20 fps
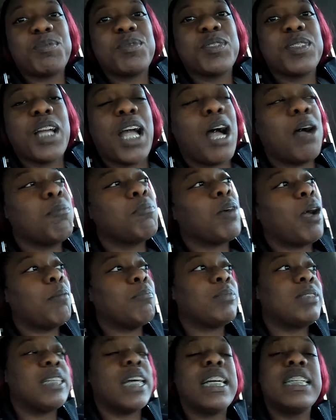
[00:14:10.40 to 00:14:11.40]
I'm
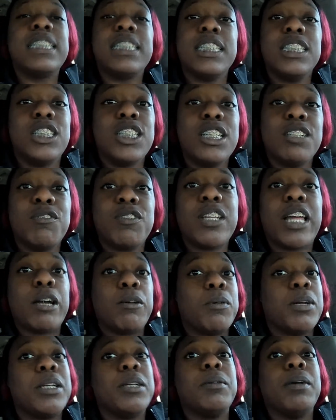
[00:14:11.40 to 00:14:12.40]
texting Jennifer, like,
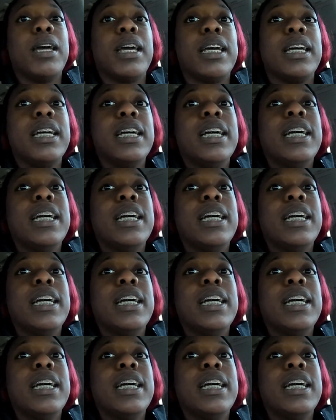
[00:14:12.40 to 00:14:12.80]
where you at?